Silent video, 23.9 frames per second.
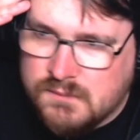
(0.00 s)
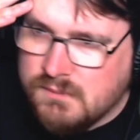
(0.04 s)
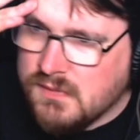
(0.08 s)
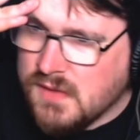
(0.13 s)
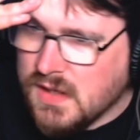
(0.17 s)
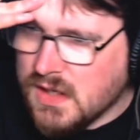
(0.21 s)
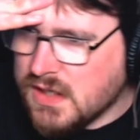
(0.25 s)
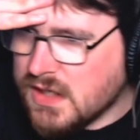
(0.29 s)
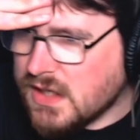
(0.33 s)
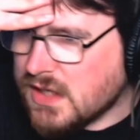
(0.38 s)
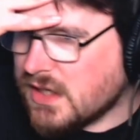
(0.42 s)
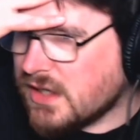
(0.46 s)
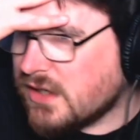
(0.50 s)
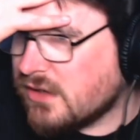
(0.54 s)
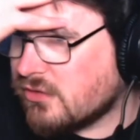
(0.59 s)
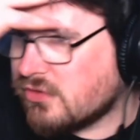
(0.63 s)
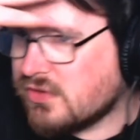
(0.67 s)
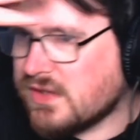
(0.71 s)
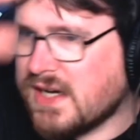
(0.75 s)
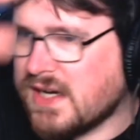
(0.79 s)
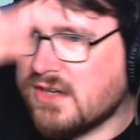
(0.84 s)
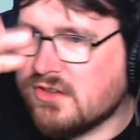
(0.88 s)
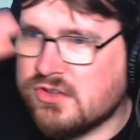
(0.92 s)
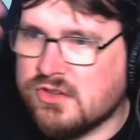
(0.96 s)
you know,
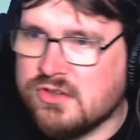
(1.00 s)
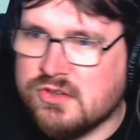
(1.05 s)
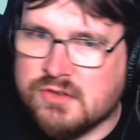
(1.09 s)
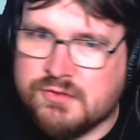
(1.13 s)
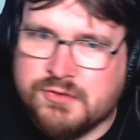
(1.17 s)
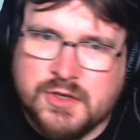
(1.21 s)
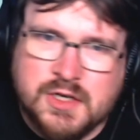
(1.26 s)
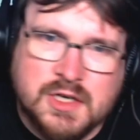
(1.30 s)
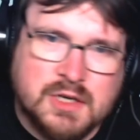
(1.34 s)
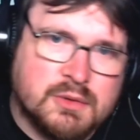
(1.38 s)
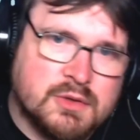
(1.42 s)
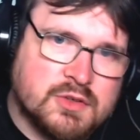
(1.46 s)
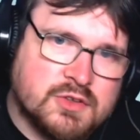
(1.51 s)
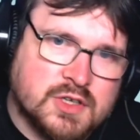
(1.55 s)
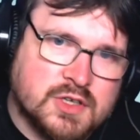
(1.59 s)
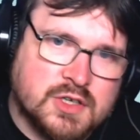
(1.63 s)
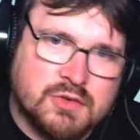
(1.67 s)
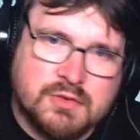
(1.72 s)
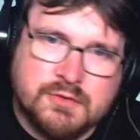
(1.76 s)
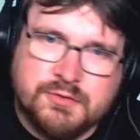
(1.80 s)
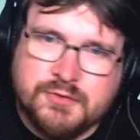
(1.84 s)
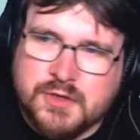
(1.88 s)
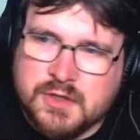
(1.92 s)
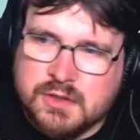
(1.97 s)
thousands of followers,
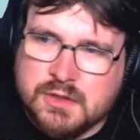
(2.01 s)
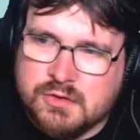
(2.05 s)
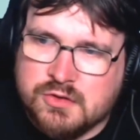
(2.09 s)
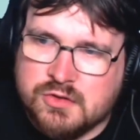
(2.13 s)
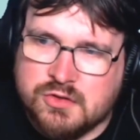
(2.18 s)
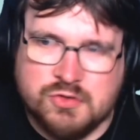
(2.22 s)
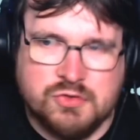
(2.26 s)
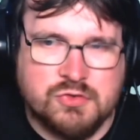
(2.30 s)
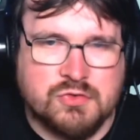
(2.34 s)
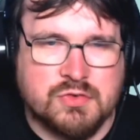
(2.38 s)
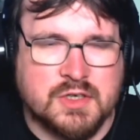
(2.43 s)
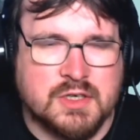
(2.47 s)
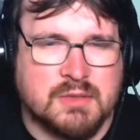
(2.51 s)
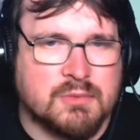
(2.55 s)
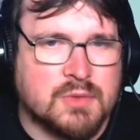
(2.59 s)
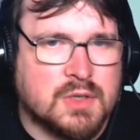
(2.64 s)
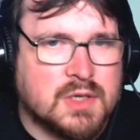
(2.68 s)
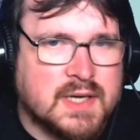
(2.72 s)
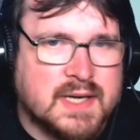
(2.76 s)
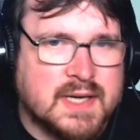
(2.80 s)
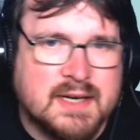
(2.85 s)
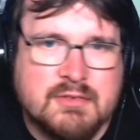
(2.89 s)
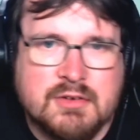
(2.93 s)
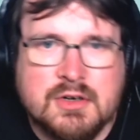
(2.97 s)
100 followers a stream,
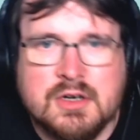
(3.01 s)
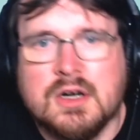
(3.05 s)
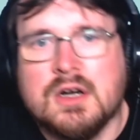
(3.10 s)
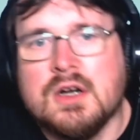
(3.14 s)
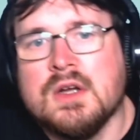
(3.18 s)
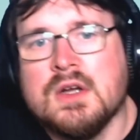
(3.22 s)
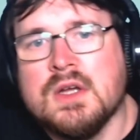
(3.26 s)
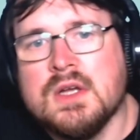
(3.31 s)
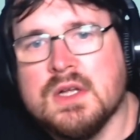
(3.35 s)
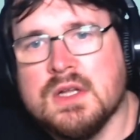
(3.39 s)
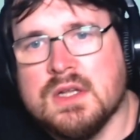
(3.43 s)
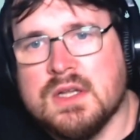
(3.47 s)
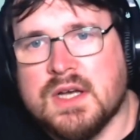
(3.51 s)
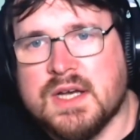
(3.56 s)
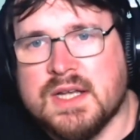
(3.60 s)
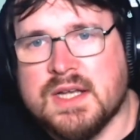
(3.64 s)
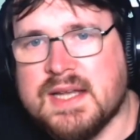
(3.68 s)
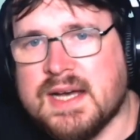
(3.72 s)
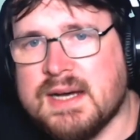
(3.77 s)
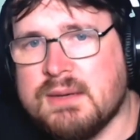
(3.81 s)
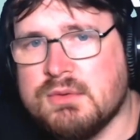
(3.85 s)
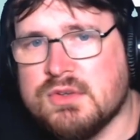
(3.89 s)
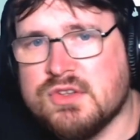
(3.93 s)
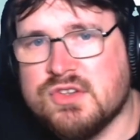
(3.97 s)
whatever. Like,
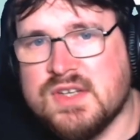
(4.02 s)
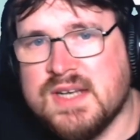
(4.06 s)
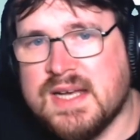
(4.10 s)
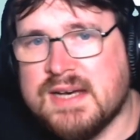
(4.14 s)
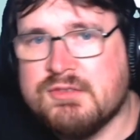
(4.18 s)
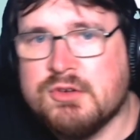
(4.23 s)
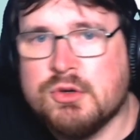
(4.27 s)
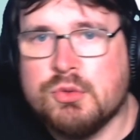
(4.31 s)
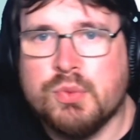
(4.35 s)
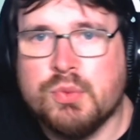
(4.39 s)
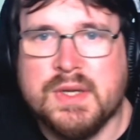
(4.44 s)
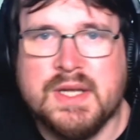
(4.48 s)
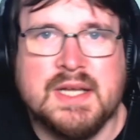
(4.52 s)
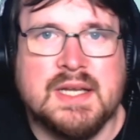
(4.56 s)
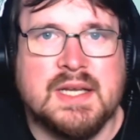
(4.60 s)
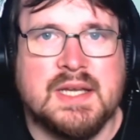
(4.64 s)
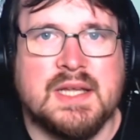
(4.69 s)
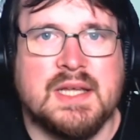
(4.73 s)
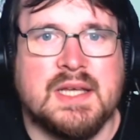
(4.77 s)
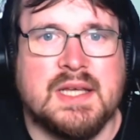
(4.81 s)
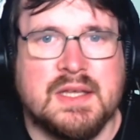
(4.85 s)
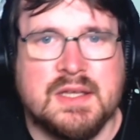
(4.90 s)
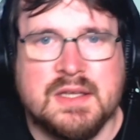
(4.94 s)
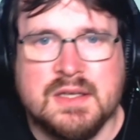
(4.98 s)
that was never
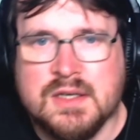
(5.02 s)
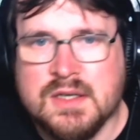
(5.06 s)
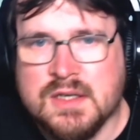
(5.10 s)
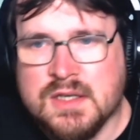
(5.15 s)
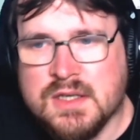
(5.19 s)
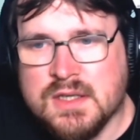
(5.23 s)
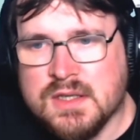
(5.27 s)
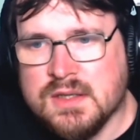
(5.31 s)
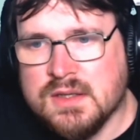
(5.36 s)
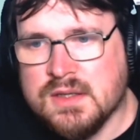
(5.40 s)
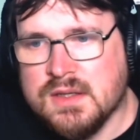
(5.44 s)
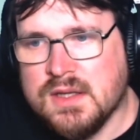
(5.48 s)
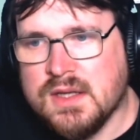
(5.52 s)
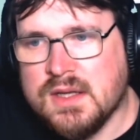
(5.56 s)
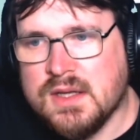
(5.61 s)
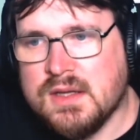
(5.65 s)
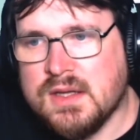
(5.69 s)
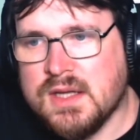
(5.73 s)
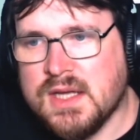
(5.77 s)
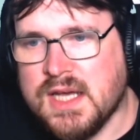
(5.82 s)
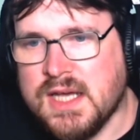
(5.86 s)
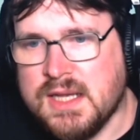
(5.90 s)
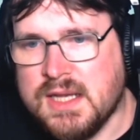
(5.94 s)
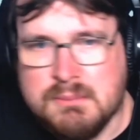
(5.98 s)
really
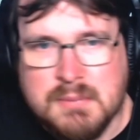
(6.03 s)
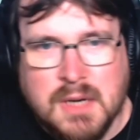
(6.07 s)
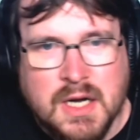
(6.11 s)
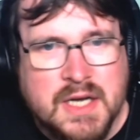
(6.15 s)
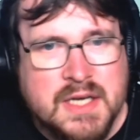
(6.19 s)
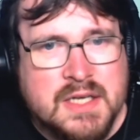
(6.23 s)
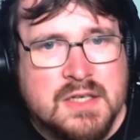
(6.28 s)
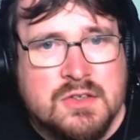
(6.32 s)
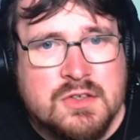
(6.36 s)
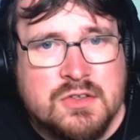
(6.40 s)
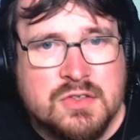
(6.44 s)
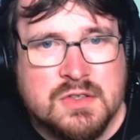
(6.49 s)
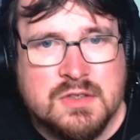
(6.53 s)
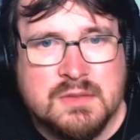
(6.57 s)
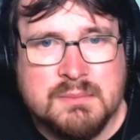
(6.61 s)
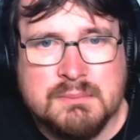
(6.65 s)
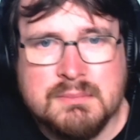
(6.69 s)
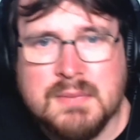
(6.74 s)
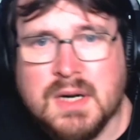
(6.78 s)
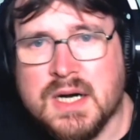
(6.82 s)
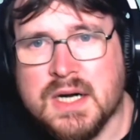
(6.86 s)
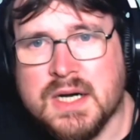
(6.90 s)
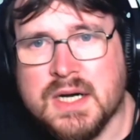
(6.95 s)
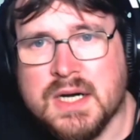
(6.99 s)
in mind.
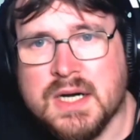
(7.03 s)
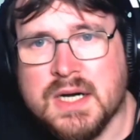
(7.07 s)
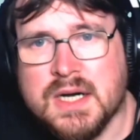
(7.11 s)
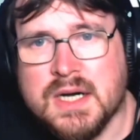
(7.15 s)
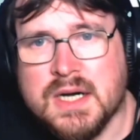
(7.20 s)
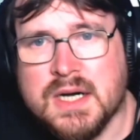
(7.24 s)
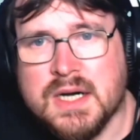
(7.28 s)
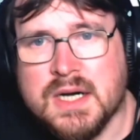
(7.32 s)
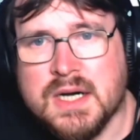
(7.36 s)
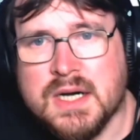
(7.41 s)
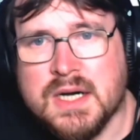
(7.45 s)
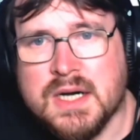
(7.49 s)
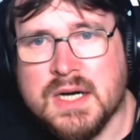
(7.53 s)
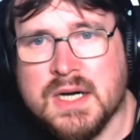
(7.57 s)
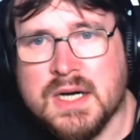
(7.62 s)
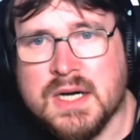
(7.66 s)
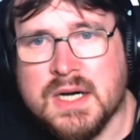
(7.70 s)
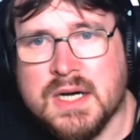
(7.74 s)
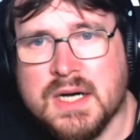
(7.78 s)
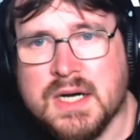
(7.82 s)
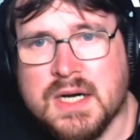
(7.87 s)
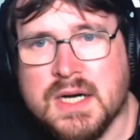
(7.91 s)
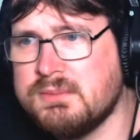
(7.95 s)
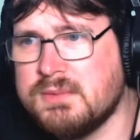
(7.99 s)
My goals for
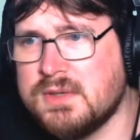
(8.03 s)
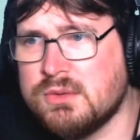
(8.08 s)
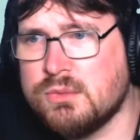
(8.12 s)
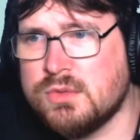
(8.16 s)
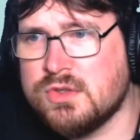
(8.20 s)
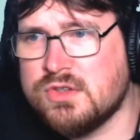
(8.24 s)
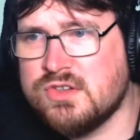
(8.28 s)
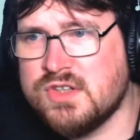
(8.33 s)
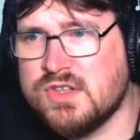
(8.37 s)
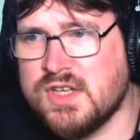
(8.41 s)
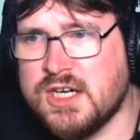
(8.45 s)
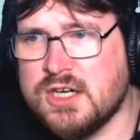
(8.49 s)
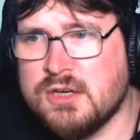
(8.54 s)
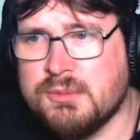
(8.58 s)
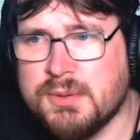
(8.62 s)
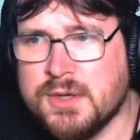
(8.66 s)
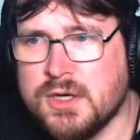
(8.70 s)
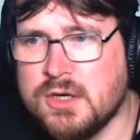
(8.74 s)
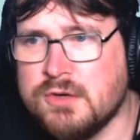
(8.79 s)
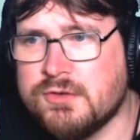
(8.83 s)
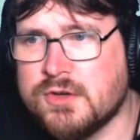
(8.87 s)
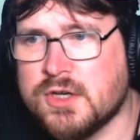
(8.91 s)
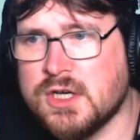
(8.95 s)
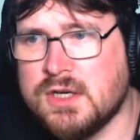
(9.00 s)
streaming was to help
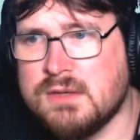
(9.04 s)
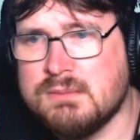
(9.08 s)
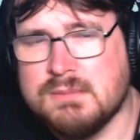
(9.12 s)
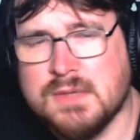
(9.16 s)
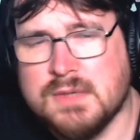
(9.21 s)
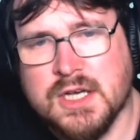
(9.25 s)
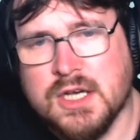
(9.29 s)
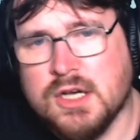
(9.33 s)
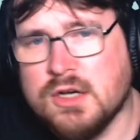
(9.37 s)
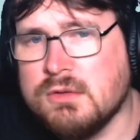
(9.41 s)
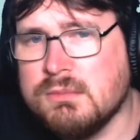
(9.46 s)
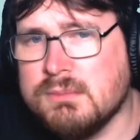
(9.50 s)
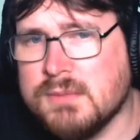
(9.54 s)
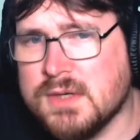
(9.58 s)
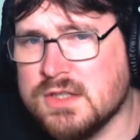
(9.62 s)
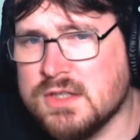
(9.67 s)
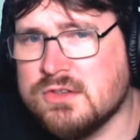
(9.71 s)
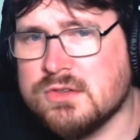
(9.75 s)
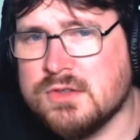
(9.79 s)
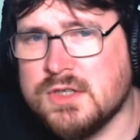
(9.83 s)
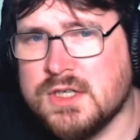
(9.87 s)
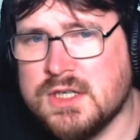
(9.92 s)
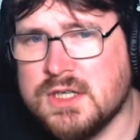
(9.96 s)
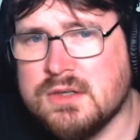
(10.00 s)
overcome my own
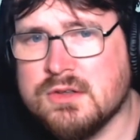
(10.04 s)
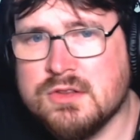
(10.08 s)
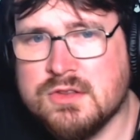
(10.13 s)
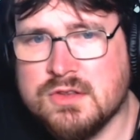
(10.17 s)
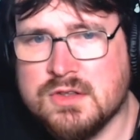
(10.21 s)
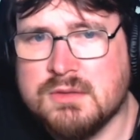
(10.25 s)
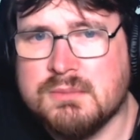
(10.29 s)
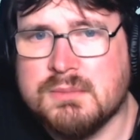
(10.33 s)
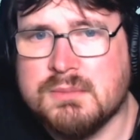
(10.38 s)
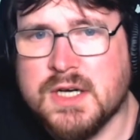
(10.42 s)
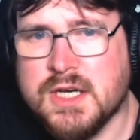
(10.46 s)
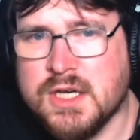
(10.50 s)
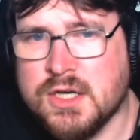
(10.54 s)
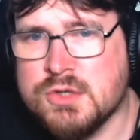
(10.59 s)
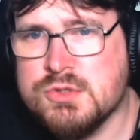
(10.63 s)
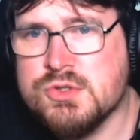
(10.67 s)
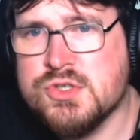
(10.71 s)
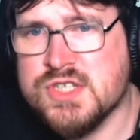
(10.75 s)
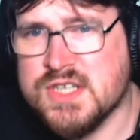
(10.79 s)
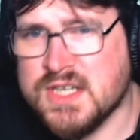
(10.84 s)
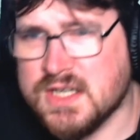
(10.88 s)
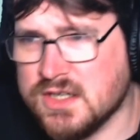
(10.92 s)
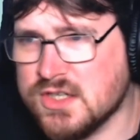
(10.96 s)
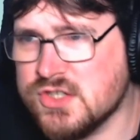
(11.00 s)
mental health and my own
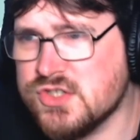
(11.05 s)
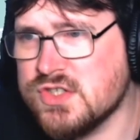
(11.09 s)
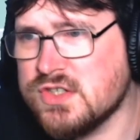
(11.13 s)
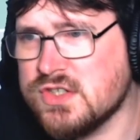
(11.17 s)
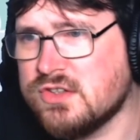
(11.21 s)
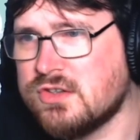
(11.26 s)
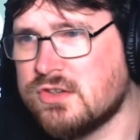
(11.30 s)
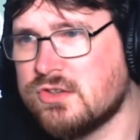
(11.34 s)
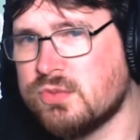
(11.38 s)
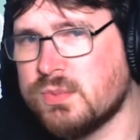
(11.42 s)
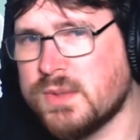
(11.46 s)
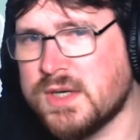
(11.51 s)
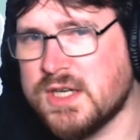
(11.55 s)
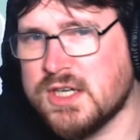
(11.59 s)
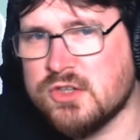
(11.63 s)
challenges, as well as